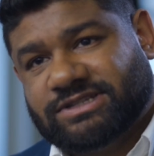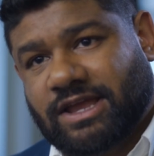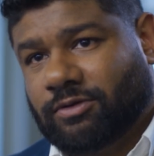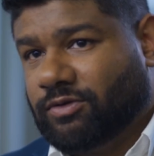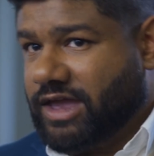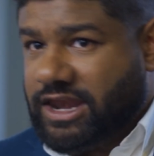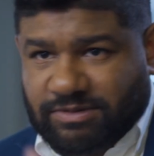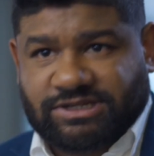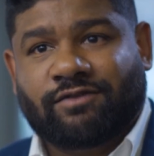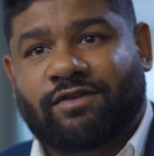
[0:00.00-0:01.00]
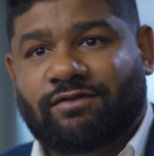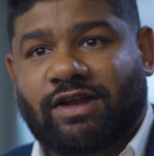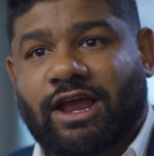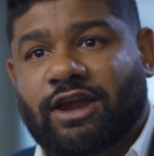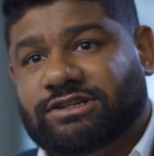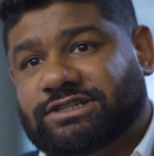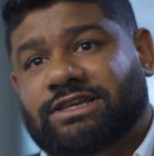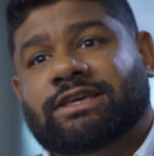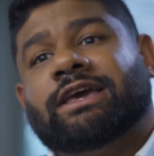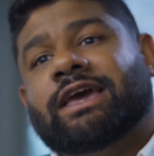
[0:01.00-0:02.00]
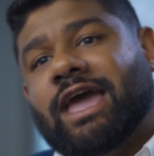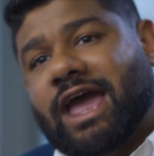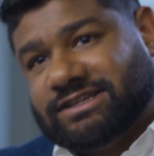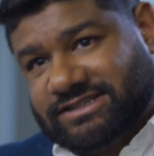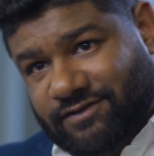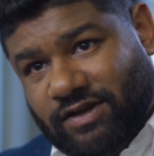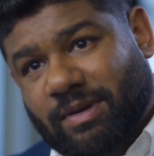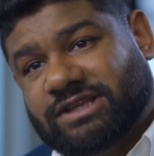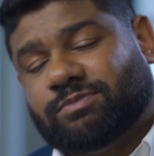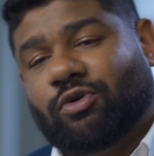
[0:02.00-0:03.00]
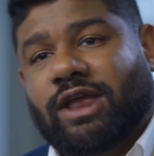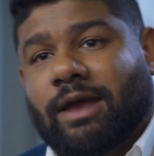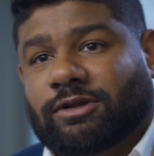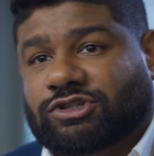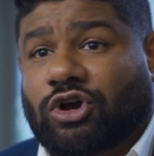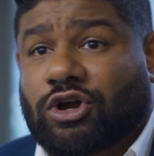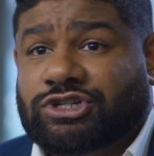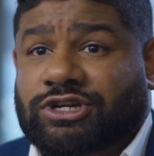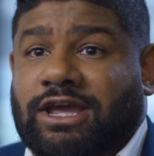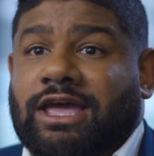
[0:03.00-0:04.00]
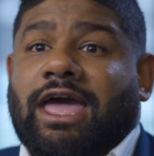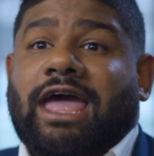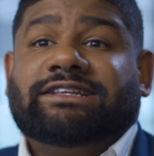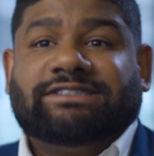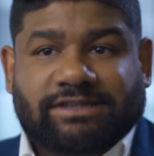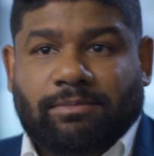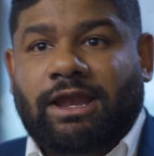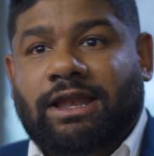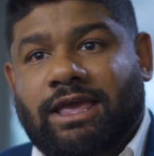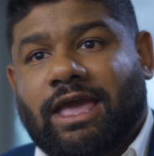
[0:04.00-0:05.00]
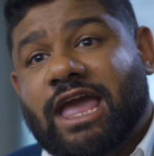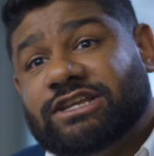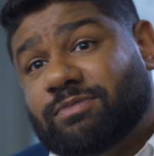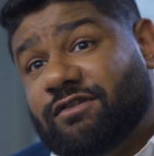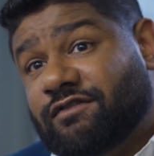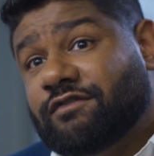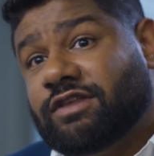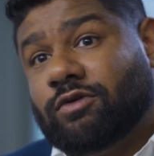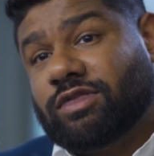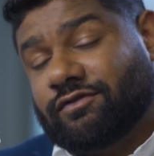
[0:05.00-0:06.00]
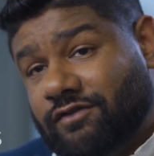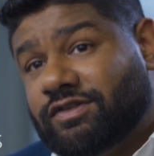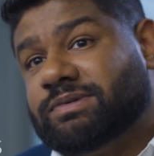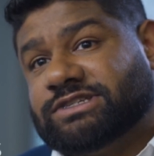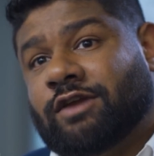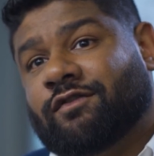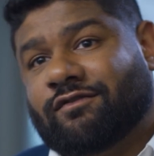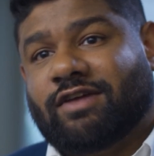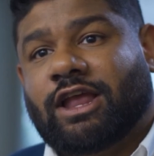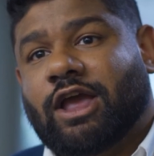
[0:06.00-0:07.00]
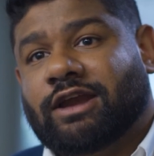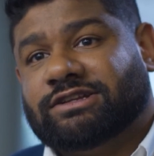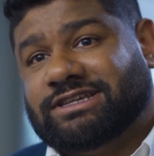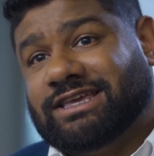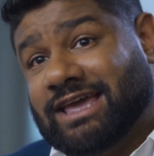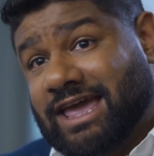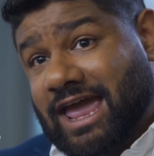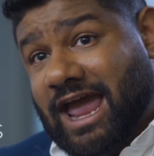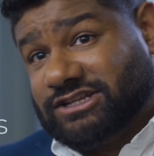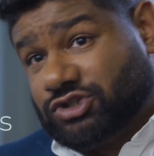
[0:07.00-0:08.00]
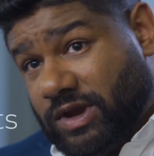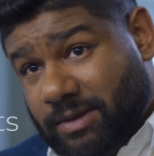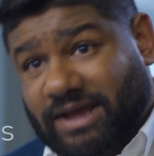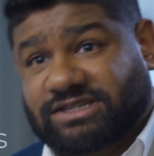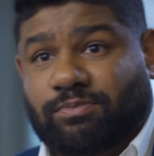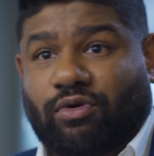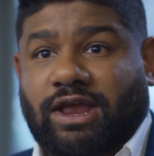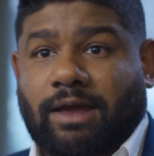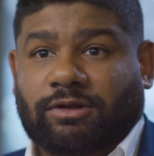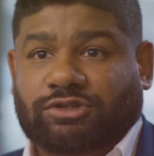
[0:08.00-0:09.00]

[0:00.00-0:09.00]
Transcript: Stable with the 80% of fund value guarantee has a 70 basis point capital charge. And similarly, AGP 50 with a 50% of fund value guarantee has a 20 basis point capital